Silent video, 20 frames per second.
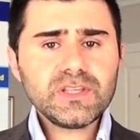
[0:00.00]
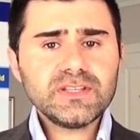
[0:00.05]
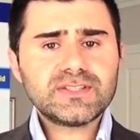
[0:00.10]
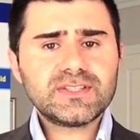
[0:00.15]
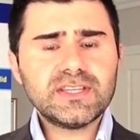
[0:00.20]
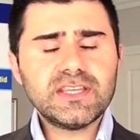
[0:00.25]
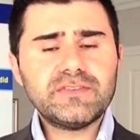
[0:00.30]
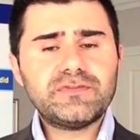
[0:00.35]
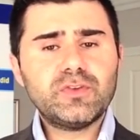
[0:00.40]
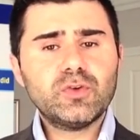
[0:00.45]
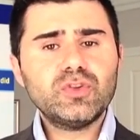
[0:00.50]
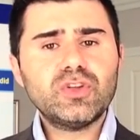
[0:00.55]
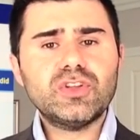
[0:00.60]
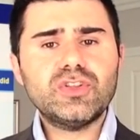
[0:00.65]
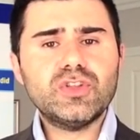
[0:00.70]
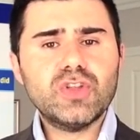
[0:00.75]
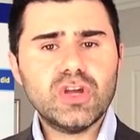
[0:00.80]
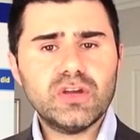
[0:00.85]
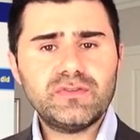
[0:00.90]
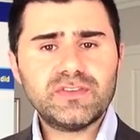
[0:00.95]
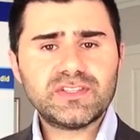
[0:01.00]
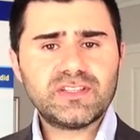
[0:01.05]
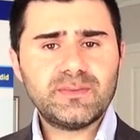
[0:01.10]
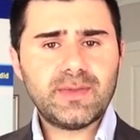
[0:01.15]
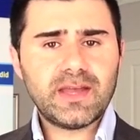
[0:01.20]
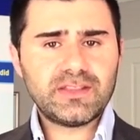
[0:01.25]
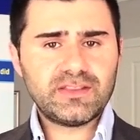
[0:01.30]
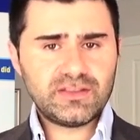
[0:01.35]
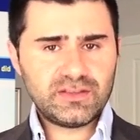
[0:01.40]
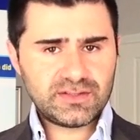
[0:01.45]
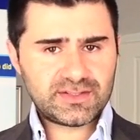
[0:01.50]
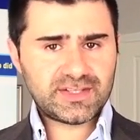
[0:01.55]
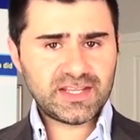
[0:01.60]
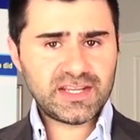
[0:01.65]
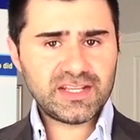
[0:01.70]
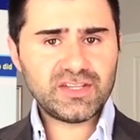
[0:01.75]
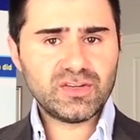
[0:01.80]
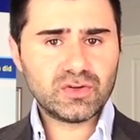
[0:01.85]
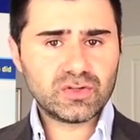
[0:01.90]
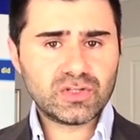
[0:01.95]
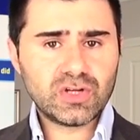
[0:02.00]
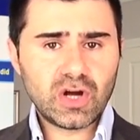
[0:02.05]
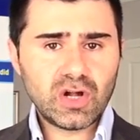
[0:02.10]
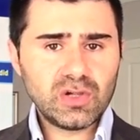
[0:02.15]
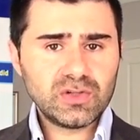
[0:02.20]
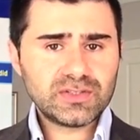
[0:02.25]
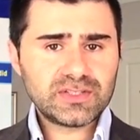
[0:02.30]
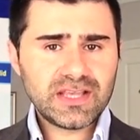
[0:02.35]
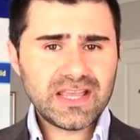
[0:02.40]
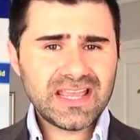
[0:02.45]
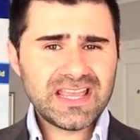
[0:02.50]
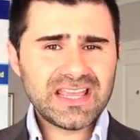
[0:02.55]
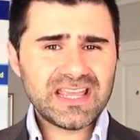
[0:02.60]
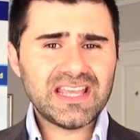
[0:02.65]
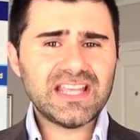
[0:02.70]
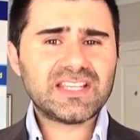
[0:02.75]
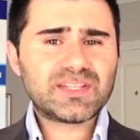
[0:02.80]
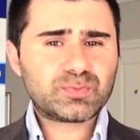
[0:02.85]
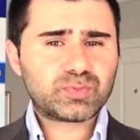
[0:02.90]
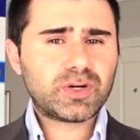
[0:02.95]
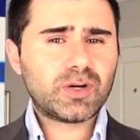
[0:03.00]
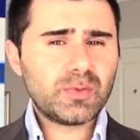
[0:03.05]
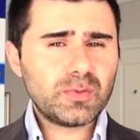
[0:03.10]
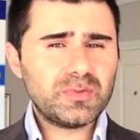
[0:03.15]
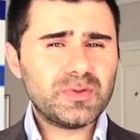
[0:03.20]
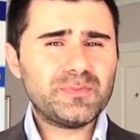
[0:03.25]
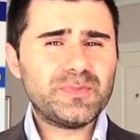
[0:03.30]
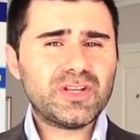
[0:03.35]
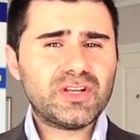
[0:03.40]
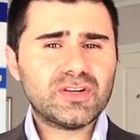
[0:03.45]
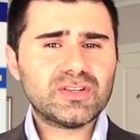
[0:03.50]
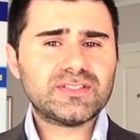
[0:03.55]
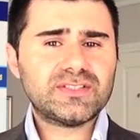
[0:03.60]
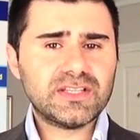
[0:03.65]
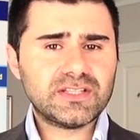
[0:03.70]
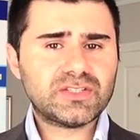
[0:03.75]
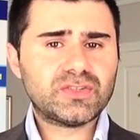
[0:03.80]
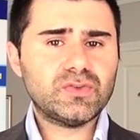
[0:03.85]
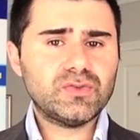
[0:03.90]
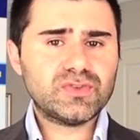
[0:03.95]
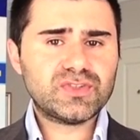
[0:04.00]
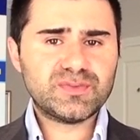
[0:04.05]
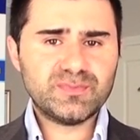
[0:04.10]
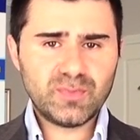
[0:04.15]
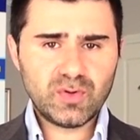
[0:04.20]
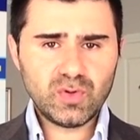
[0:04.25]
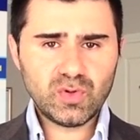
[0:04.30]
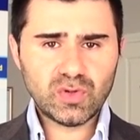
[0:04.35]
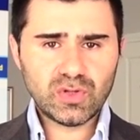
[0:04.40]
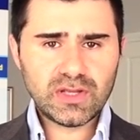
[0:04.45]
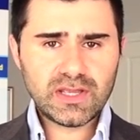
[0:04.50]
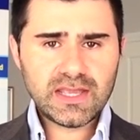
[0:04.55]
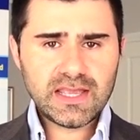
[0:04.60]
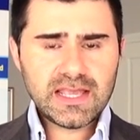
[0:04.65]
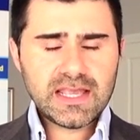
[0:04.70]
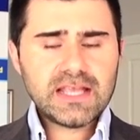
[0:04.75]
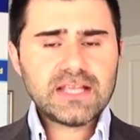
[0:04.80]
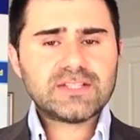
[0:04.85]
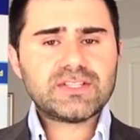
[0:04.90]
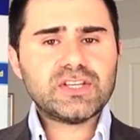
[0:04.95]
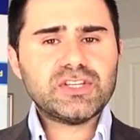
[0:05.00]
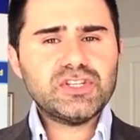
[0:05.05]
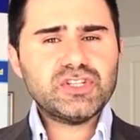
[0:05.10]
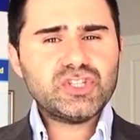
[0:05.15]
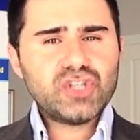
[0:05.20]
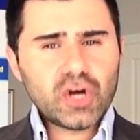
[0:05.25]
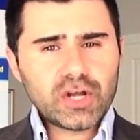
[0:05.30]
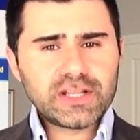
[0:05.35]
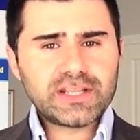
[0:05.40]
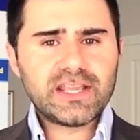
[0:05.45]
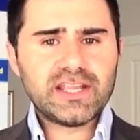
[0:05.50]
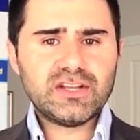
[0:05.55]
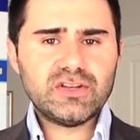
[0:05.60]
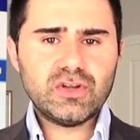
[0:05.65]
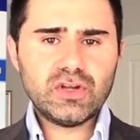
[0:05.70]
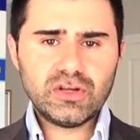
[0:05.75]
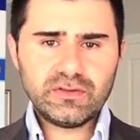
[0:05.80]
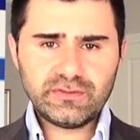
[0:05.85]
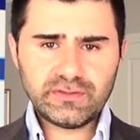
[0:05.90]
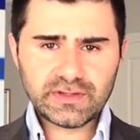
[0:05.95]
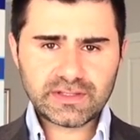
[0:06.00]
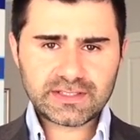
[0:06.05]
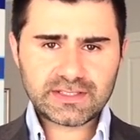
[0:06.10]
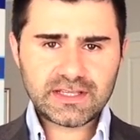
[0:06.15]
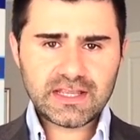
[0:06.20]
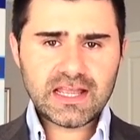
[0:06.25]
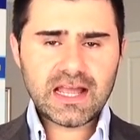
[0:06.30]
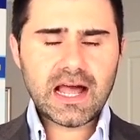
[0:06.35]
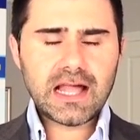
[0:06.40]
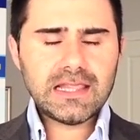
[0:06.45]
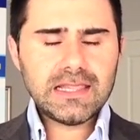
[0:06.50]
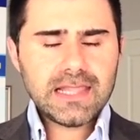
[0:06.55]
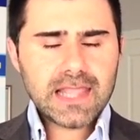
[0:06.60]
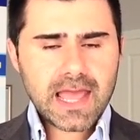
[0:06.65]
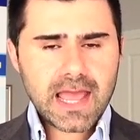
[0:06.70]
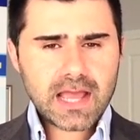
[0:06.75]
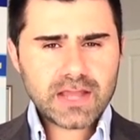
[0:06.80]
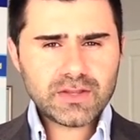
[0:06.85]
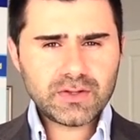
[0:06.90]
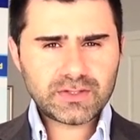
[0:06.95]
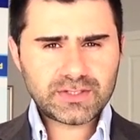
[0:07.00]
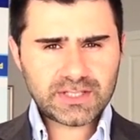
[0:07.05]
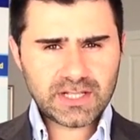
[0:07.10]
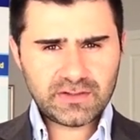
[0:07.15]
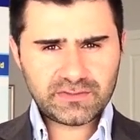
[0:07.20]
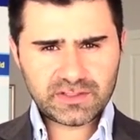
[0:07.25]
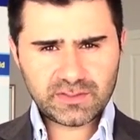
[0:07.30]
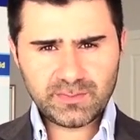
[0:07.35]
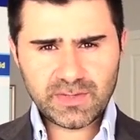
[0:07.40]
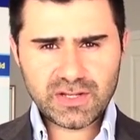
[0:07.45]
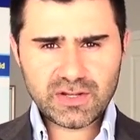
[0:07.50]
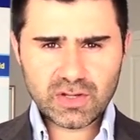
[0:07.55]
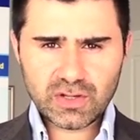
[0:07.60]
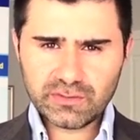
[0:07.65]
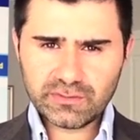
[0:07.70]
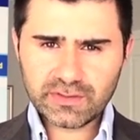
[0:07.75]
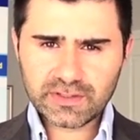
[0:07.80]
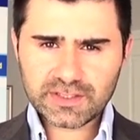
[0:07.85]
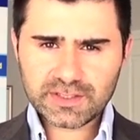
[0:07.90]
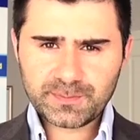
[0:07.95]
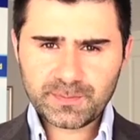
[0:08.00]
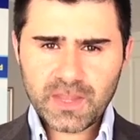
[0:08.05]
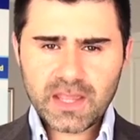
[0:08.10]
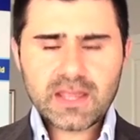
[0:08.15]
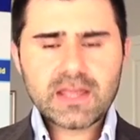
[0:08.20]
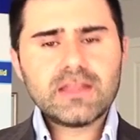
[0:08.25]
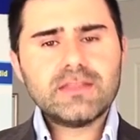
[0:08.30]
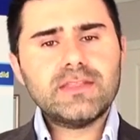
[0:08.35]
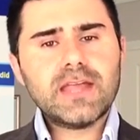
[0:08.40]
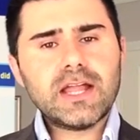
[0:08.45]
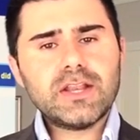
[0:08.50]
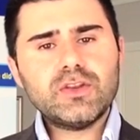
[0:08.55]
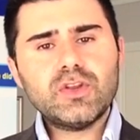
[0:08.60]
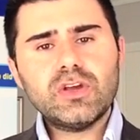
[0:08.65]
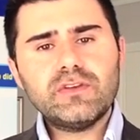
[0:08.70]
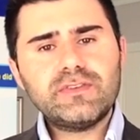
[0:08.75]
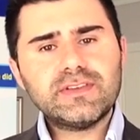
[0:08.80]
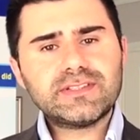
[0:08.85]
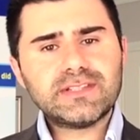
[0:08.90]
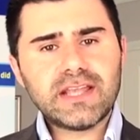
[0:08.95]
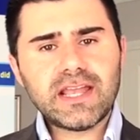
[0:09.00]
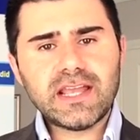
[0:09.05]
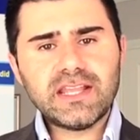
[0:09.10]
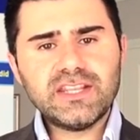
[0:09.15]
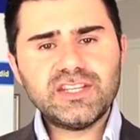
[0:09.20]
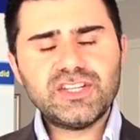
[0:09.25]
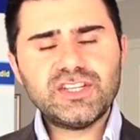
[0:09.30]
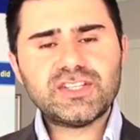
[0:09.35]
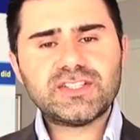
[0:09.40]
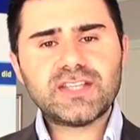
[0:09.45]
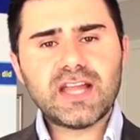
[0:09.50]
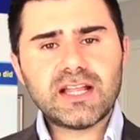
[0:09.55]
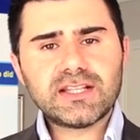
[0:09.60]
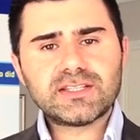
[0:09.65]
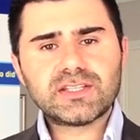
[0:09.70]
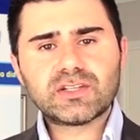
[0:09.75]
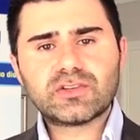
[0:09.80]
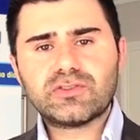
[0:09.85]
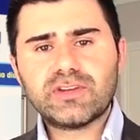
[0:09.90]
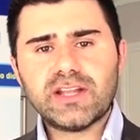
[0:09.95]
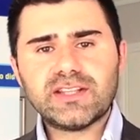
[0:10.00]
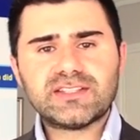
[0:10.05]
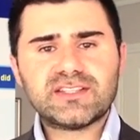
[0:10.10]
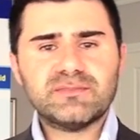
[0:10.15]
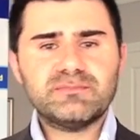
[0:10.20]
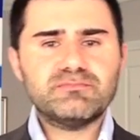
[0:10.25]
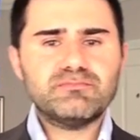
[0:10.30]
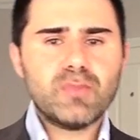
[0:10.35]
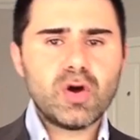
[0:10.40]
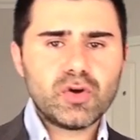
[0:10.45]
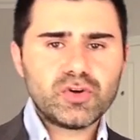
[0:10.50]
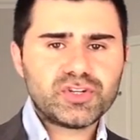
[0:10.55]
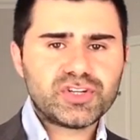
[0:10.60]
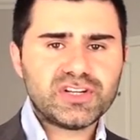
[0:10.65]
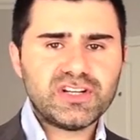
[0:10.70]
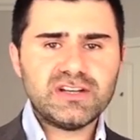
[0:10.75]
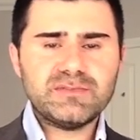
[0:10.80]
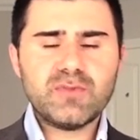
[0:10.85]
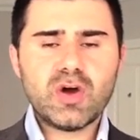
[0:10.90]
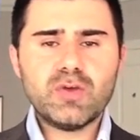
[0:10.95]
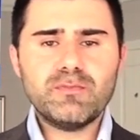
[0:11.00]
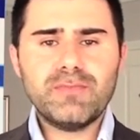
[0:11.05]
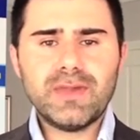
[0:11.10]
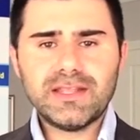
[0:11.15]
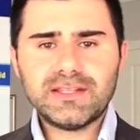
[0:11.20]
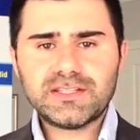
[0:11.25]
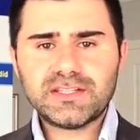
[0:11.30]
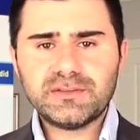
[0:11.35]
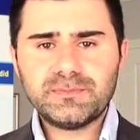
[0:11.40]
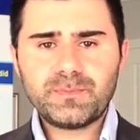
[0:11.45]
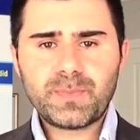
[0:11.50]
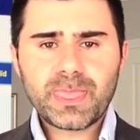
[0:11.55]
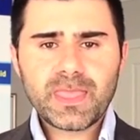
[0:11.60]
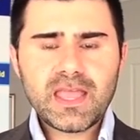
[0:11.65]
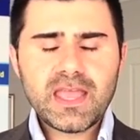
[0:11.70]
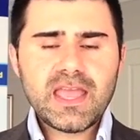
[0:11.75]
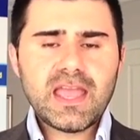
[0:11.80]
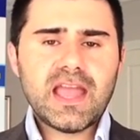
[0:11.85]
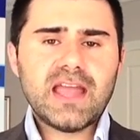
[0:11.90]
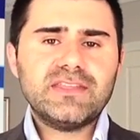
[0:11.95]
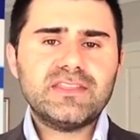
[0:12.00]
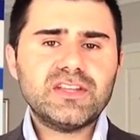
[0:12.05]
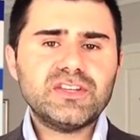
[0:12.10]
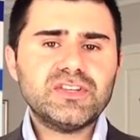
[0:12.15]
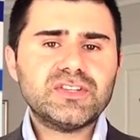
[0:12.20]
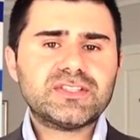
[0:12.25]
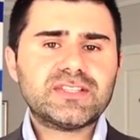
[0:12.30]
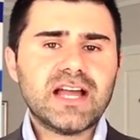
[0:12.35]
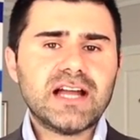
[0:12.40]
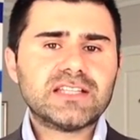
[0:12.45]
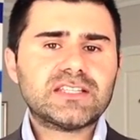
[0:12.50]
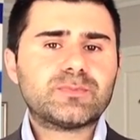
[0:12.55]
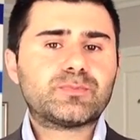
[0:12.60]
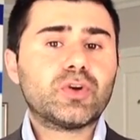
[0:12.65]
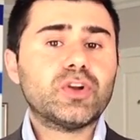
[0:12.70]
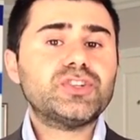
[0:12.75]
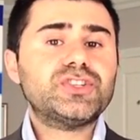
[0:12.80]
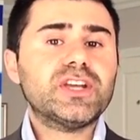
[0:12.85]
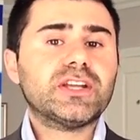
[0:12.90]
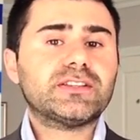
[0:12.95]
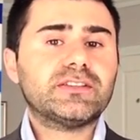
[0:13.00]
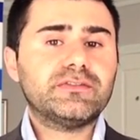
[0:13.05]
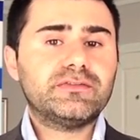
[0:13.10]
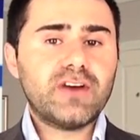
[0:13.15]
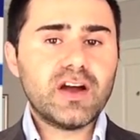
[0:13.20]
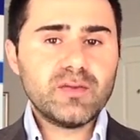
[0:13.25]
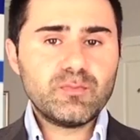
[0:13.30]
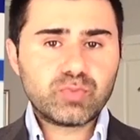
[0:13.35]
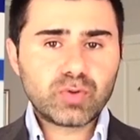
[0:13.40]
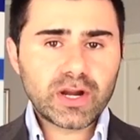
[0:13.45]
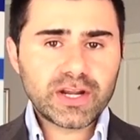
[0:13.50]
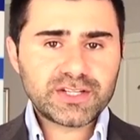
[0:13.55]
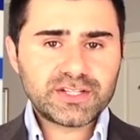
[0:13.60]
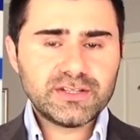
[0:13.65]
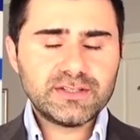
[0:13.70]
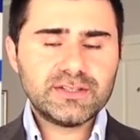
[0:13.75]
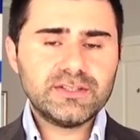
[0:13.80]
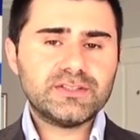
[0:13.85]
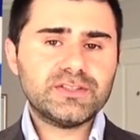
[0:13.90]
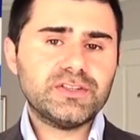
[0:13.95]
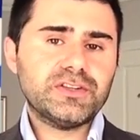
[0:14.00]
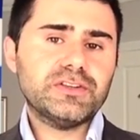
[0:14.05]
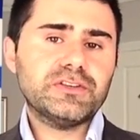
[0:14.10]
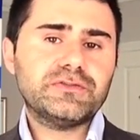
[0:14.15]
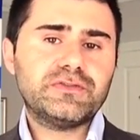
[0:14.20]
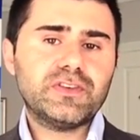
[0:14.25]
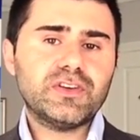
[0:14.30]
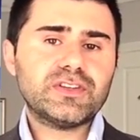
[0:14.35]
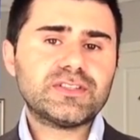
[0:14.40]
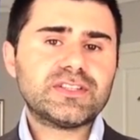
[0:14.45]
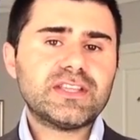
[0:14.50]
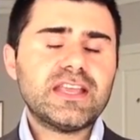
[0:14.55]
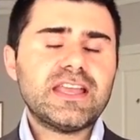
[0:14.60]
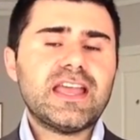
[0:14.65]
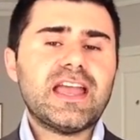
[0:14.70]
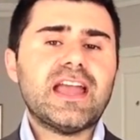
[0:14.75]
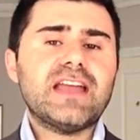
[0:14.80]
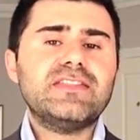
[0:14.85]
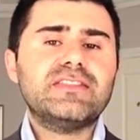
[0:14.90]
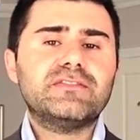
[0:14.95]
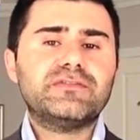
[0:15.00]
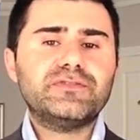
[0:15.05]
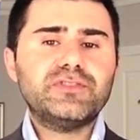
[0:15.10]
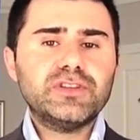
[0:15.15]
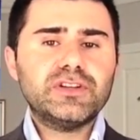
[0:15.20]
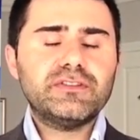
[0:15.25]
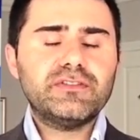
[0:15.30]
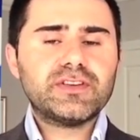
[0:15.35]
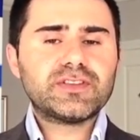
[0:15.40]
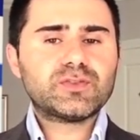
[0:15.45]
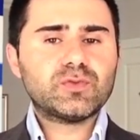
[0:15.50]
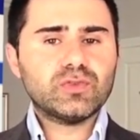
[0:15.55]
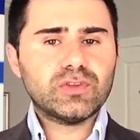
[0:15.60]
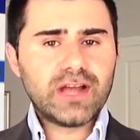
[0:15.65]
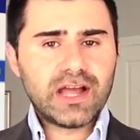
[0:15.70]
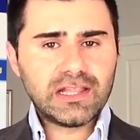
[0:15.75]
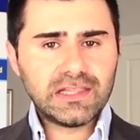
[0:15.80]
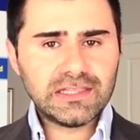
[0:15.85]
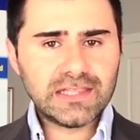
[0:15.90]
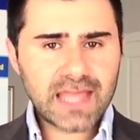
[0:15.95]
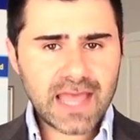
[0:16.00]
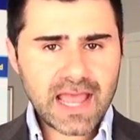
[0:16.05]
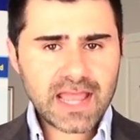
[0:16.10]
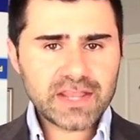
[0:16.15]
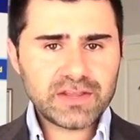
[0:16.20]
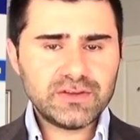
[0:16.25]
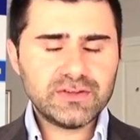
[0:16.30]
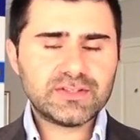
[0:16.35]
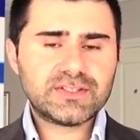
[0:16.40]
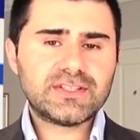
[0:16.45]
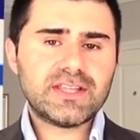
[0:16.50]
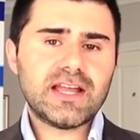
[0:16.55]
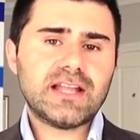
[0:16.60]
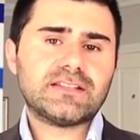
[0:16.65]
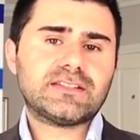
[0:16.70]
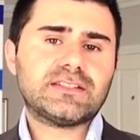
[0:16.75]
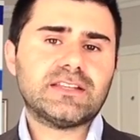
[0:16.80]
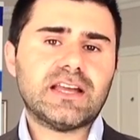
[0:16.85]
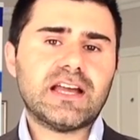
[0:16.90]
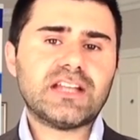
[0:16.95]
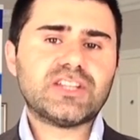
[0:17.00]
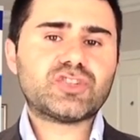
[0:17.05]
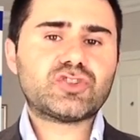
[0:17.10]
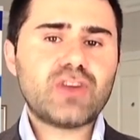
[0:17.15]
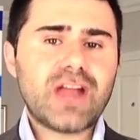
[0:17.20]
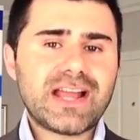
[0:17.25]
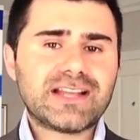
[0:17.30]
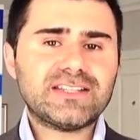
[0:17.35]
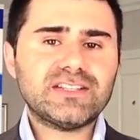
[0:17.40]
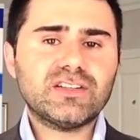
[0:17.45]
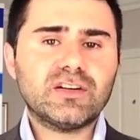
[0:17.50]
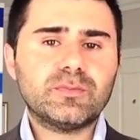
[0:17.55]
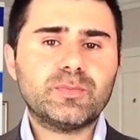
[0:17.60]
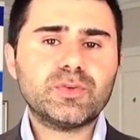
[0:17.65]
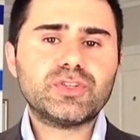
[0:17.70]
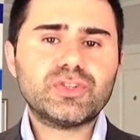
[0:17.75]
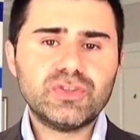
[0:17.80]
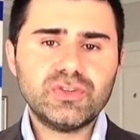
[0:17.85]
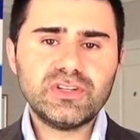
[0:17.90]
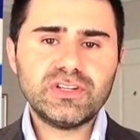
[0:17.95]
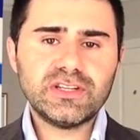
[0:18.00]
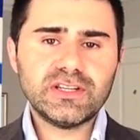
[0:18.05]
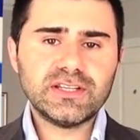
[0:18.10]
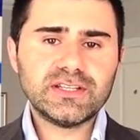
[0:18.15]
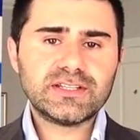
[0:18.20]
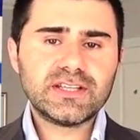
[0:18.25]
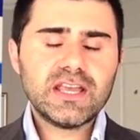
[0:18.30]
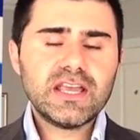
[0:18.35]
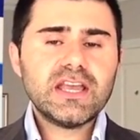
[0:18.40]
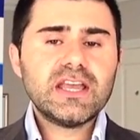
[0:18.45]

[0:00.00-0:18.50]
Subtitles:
See, if you're not nervous about setting your goals, it's probably because they're too small. So you've got to get nervous. Allow yourself to be nervous. That nervous energy starts to create some motion and momentum, and then you start to project the vibrations into the universe, and the universe will allow you to start attracting opportunities